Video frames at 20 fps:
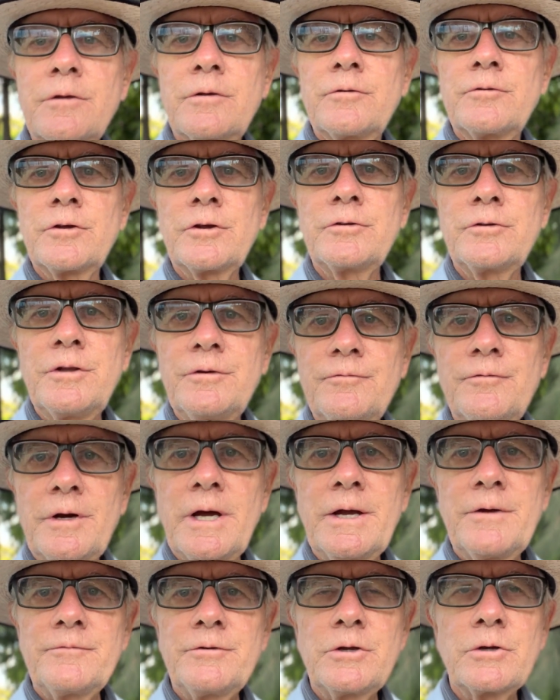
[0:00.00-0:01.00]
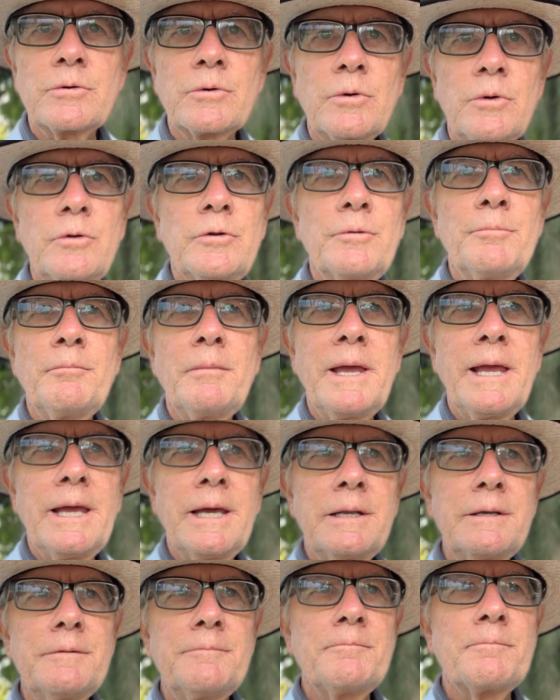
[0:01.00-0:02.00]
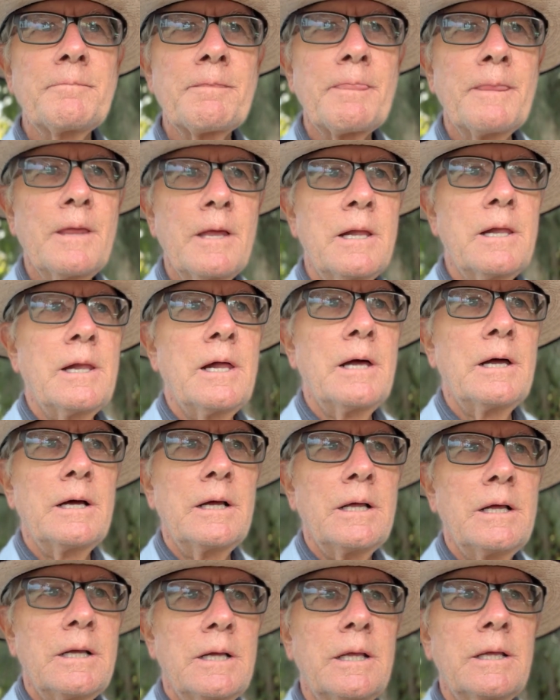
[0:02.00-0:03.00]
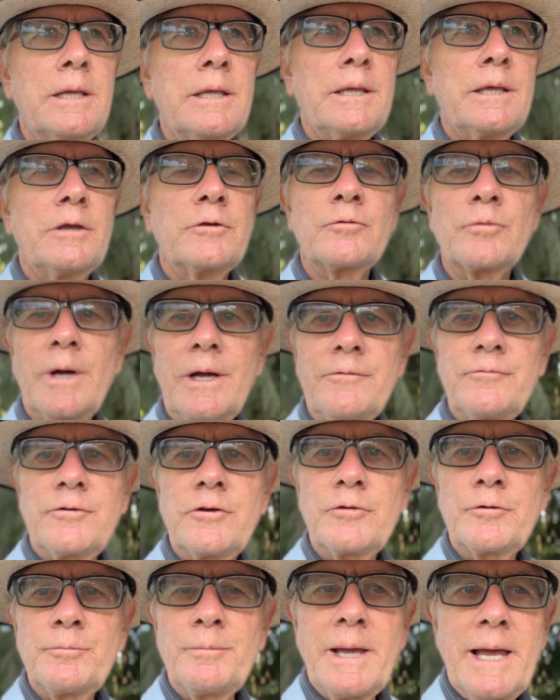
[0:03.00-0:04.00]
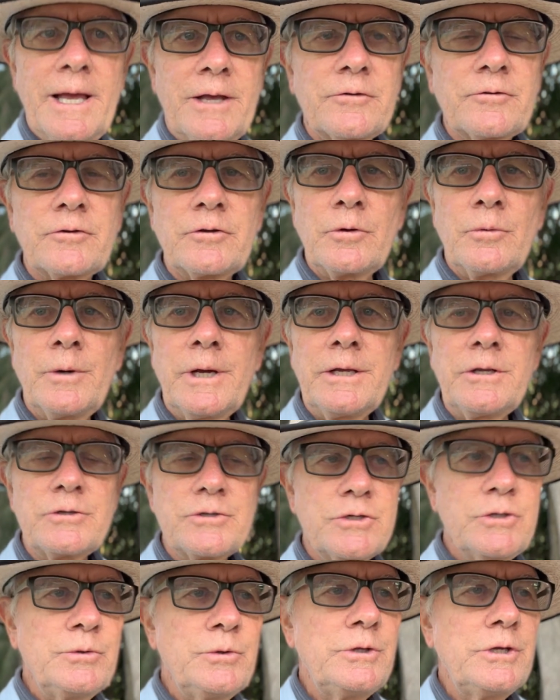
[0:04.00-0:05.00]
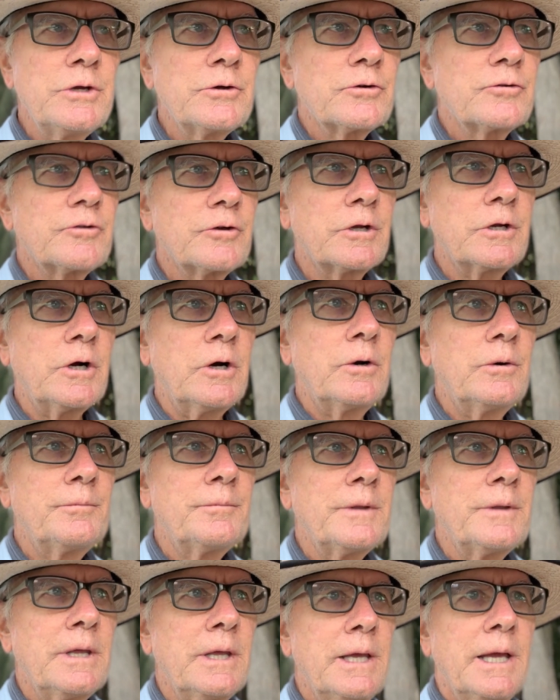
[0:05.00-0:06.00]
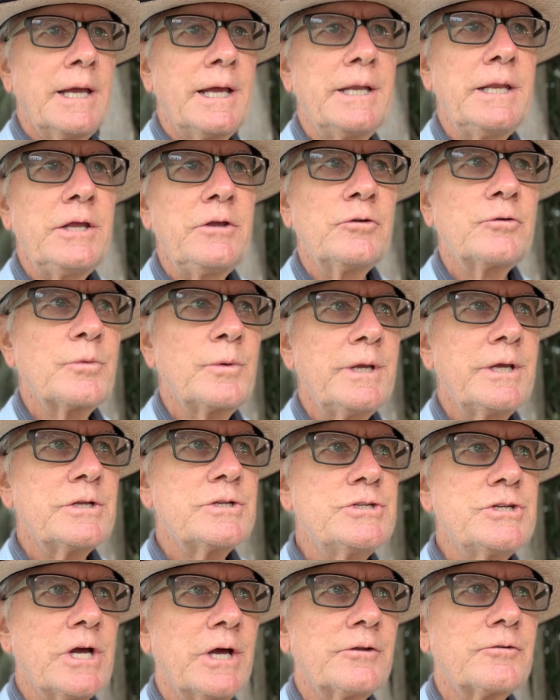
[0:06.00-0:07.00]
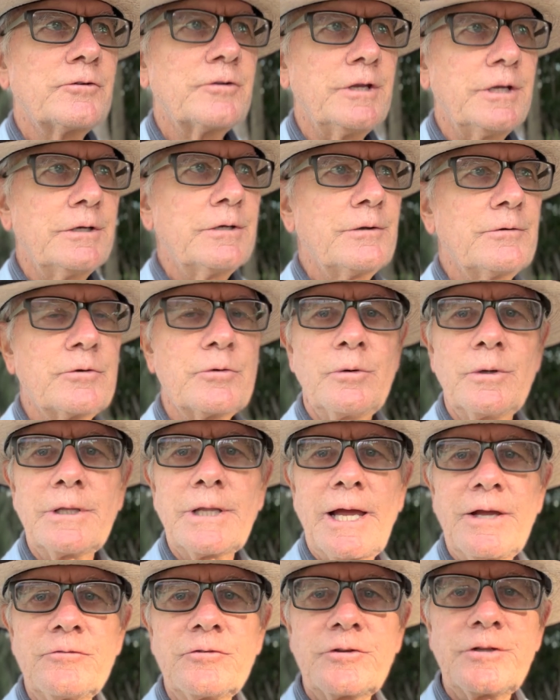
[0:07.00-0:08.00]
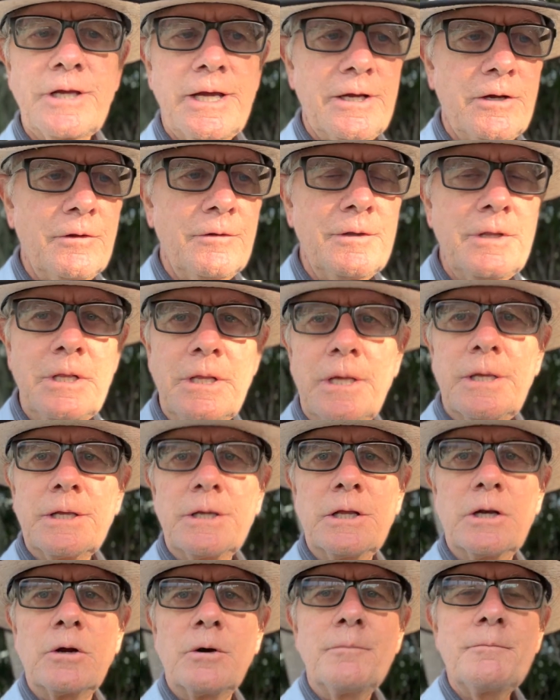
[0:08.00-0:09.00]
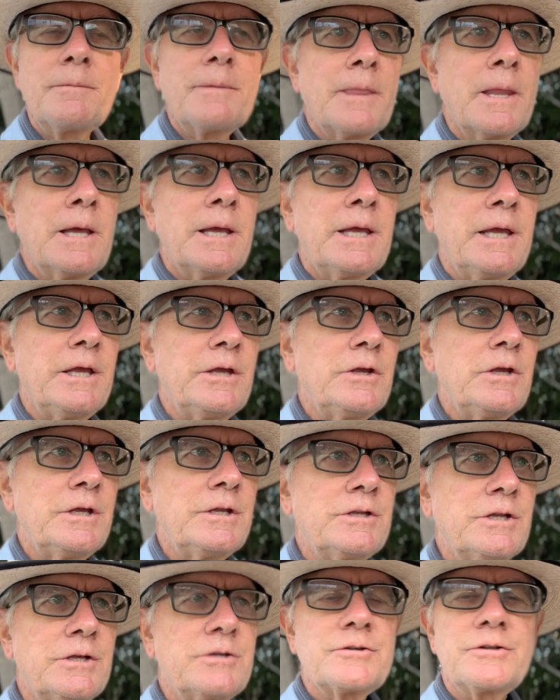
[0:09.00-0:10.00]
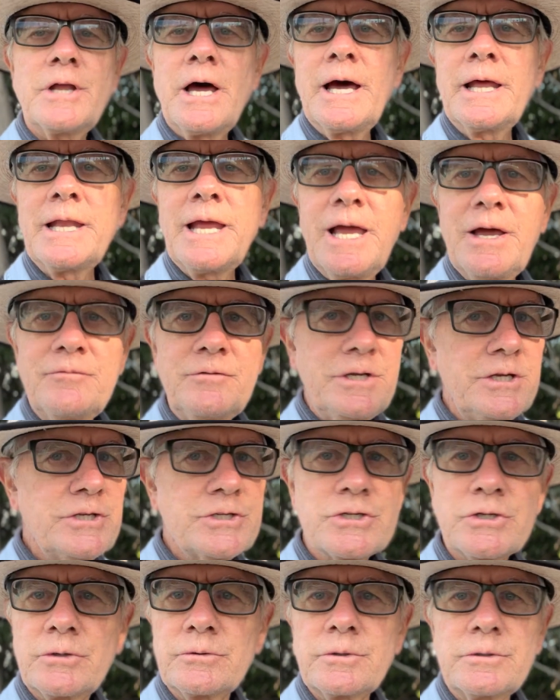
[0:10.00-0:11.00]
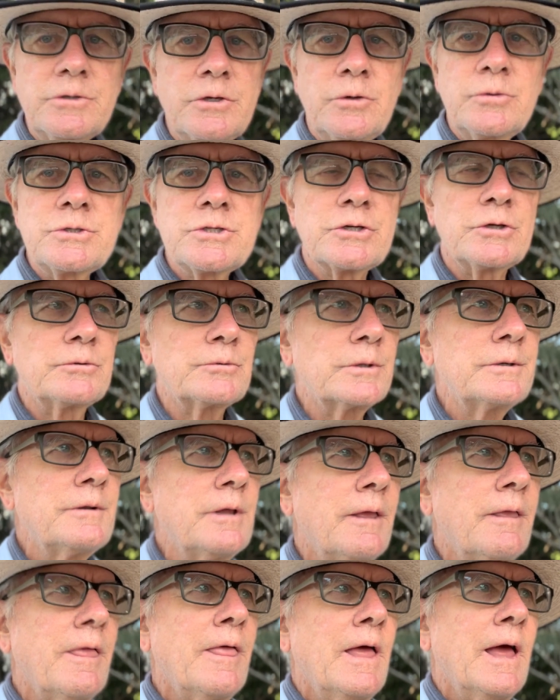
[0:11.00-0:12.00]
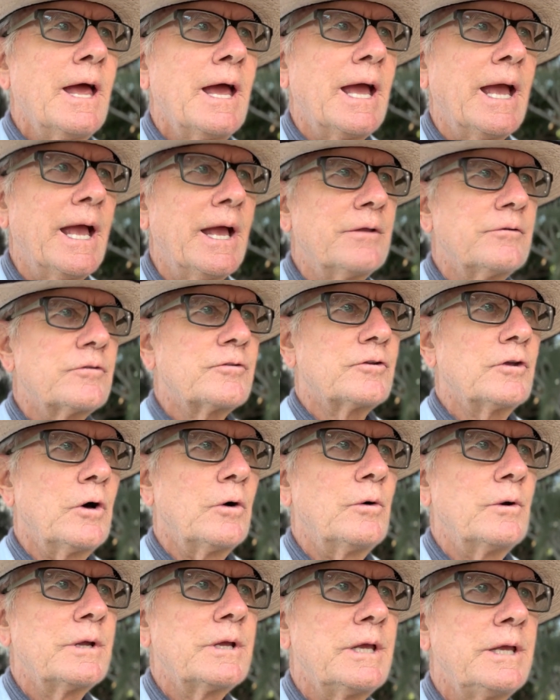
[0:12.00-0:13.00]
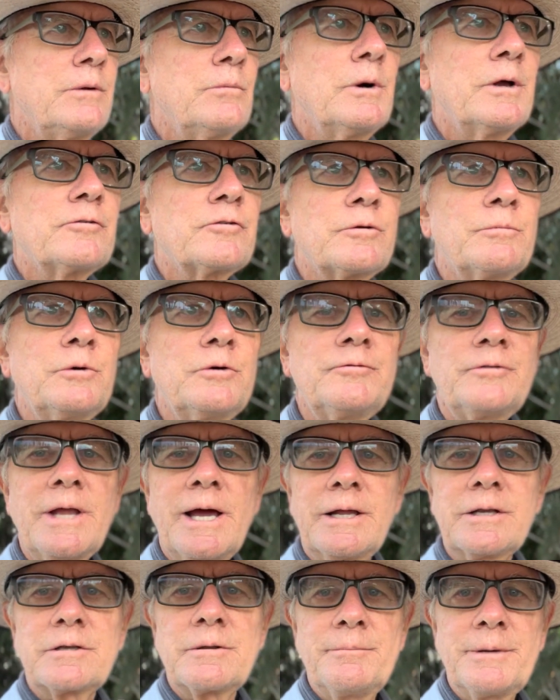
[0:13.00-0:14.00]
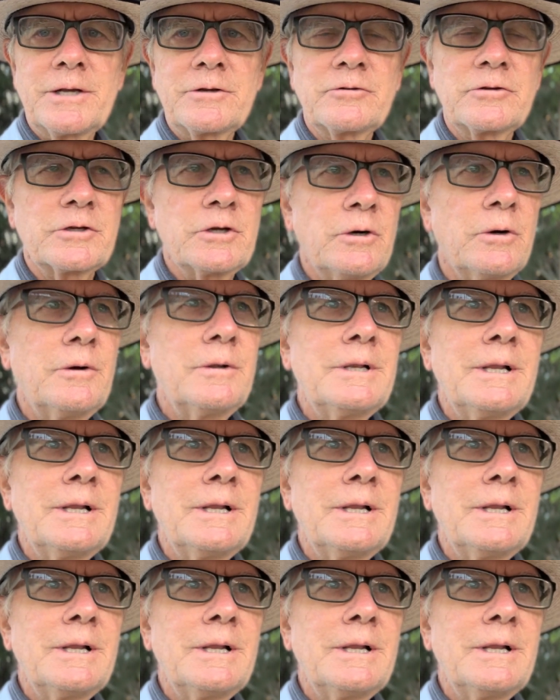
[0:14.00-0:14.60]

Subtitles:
65-year-old man. His wife just passed away 2 years ago, and he's readjusting to a lifestyle. You know, he does not have any children, no children. And so he wants to move down to Mexico.